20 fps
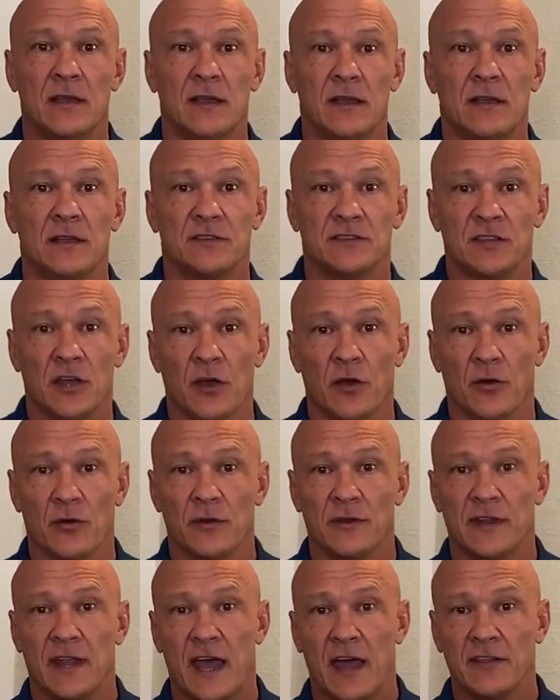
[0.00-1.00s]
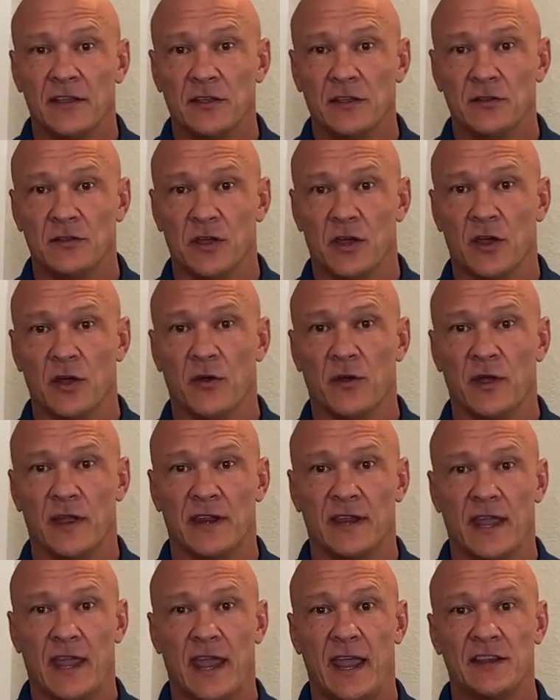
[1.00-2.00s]
So now that you know an
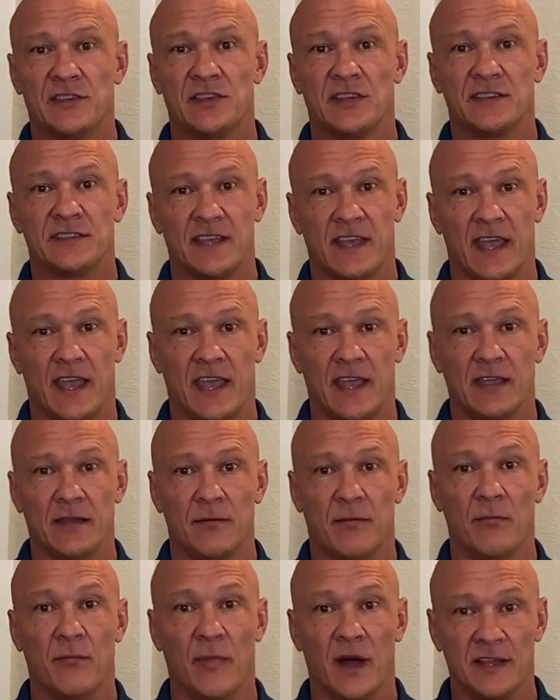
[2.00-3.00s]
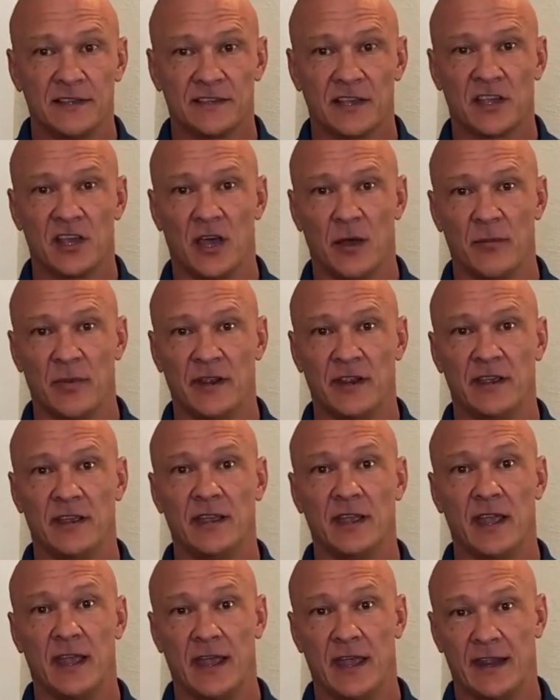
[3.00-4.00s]
HSA must
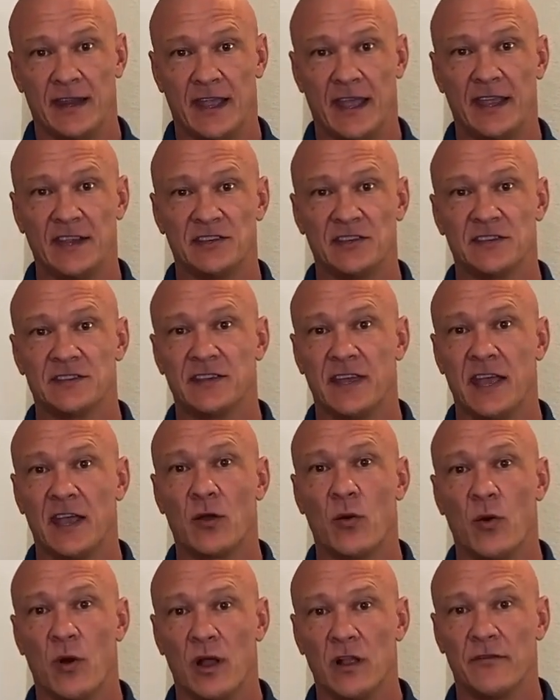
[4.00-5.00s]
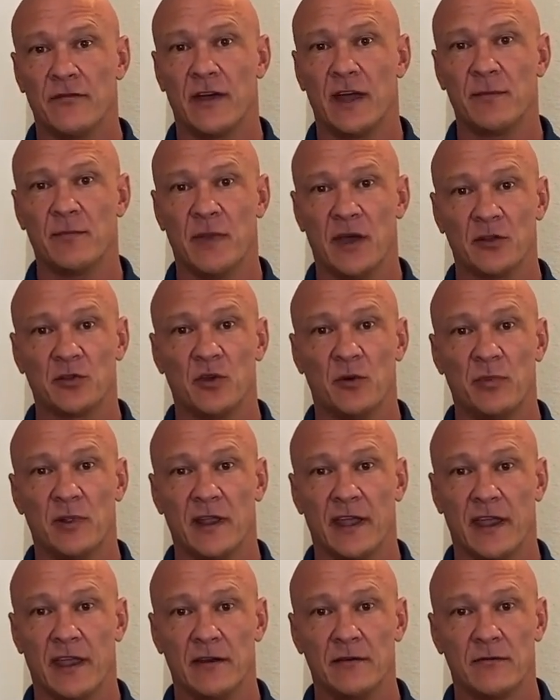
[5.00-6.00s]
accompany an HSA qualified medical
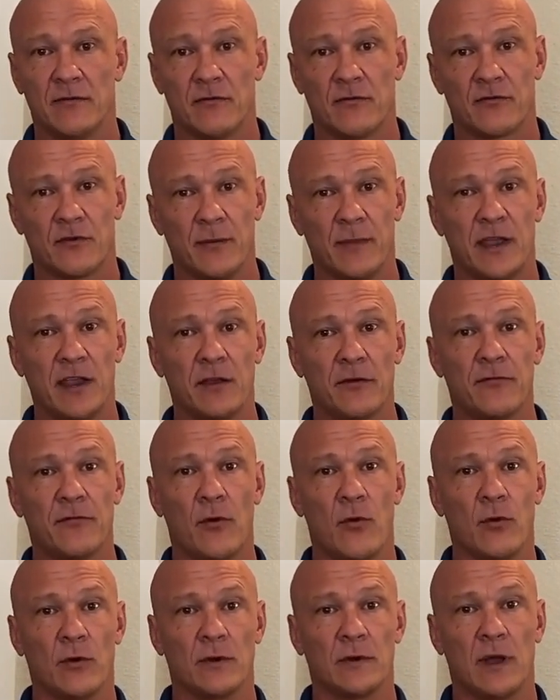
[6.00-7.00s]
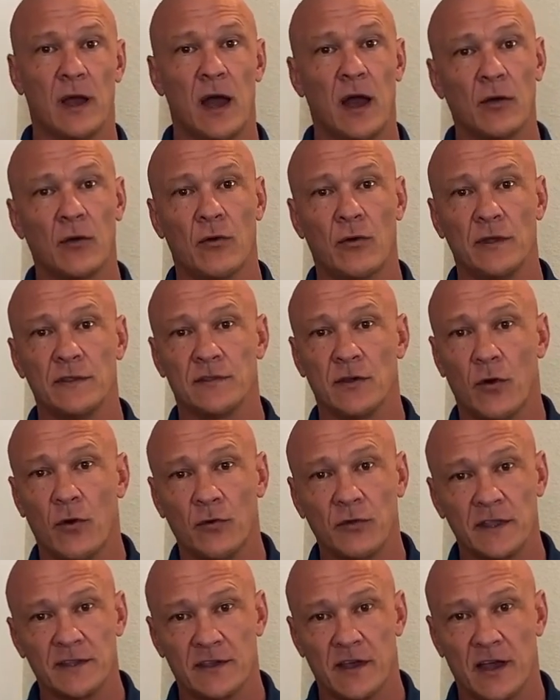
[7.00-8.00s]
plan, from here forward, I'm going to
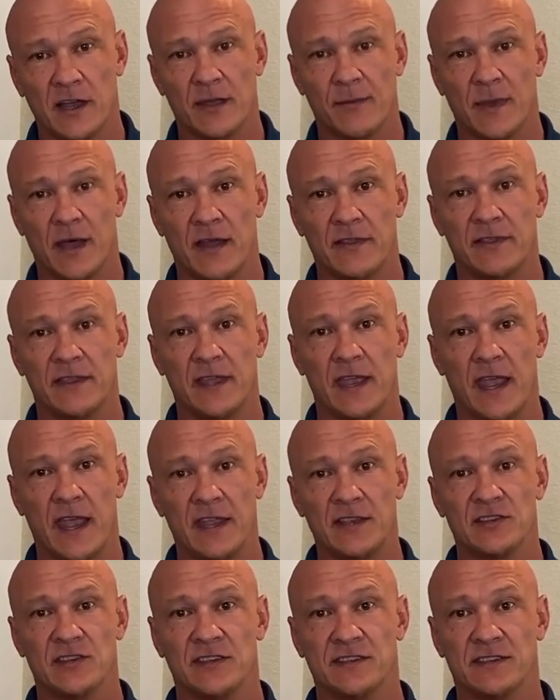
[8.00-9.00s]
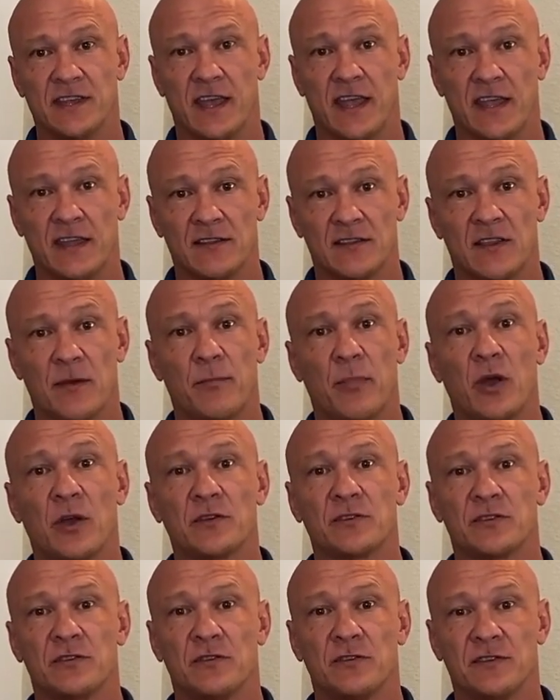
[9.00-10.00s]
only talk about the HSA, the
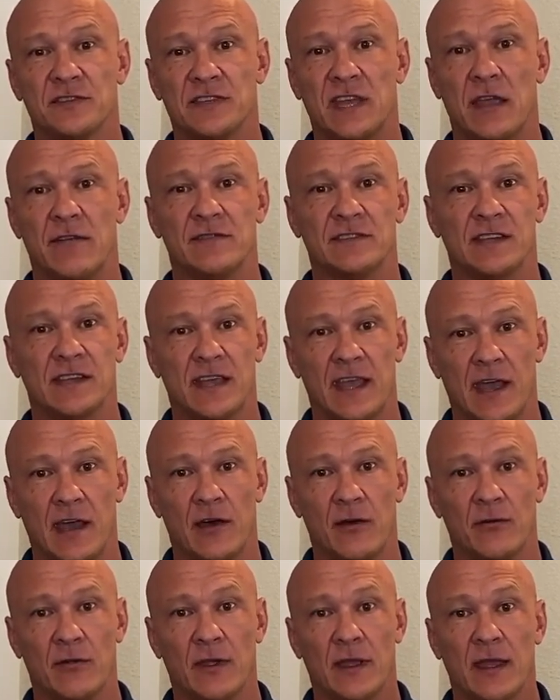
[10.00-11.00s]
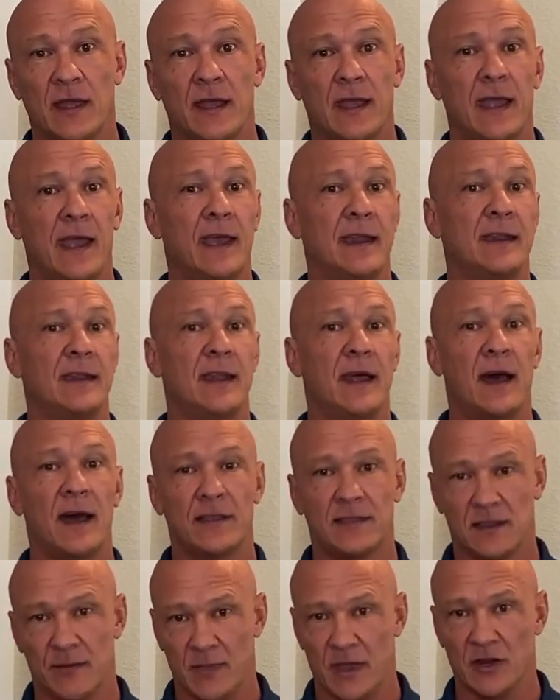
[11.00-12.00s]
personal savings account, and
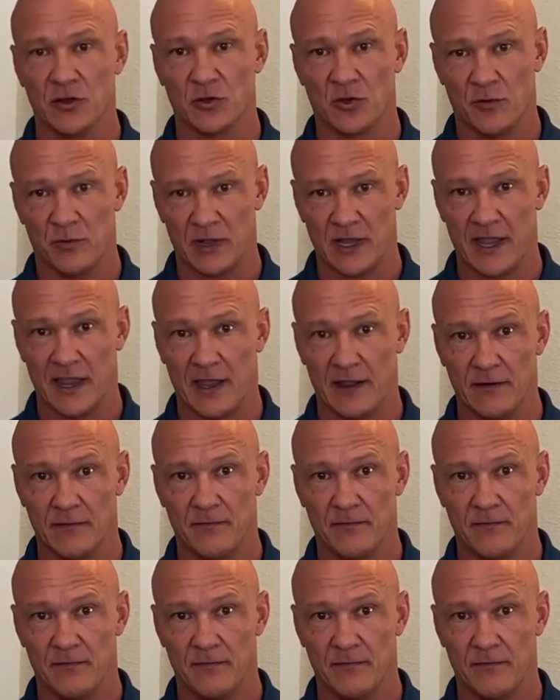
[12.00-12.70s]
not the medical plan.